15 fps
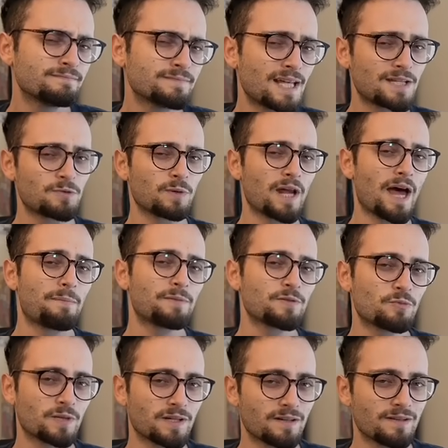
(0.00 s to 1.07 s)
That's what
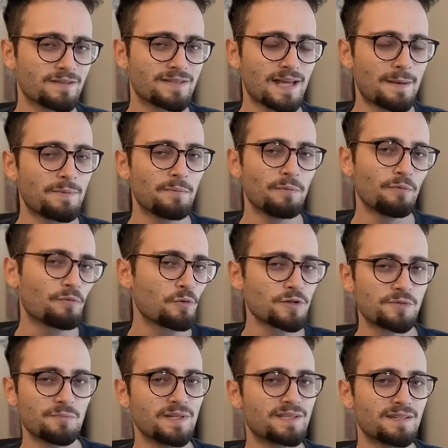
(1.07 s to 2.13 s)
happens when an unstoppable
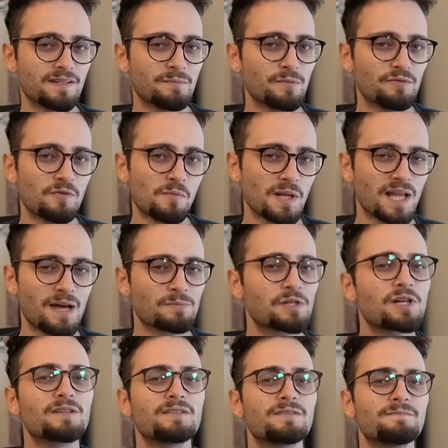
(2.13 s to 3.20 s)
force meets an immovable
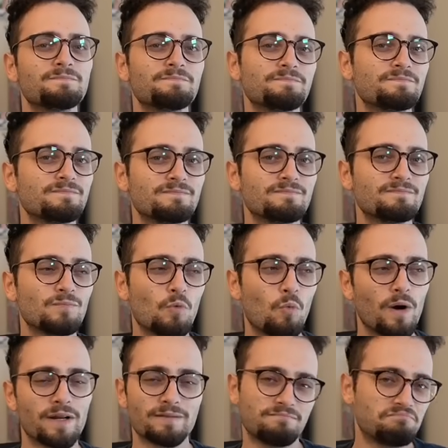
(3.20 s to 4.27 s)
object.
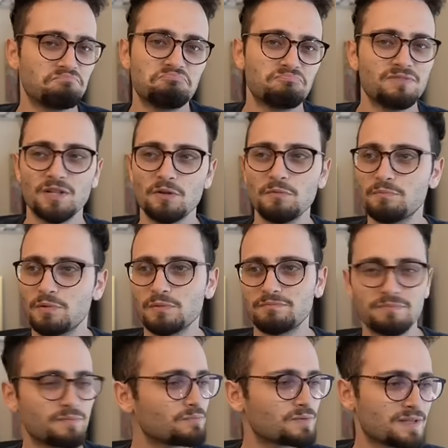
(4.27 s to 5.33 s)
One, you know,
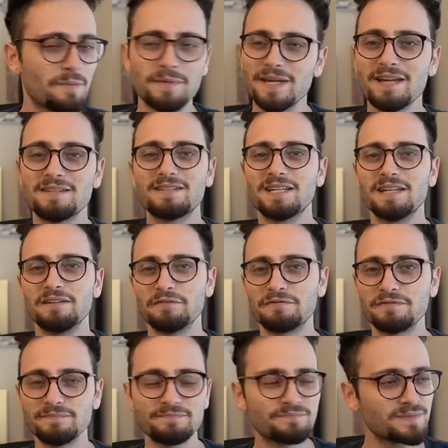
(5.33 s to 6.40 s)
something has to
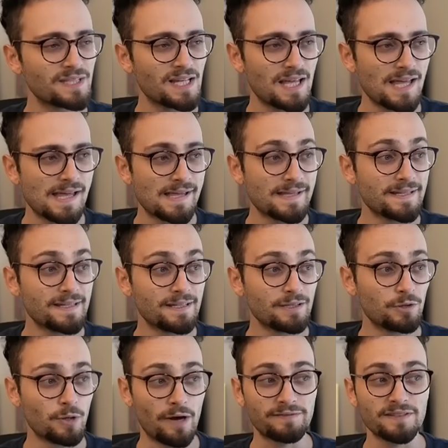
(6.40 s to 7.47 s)
give.
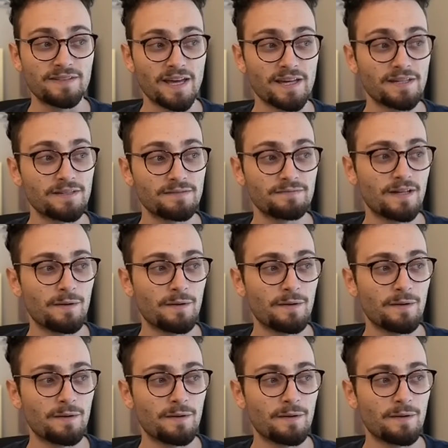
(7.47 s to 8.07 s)
You have to take.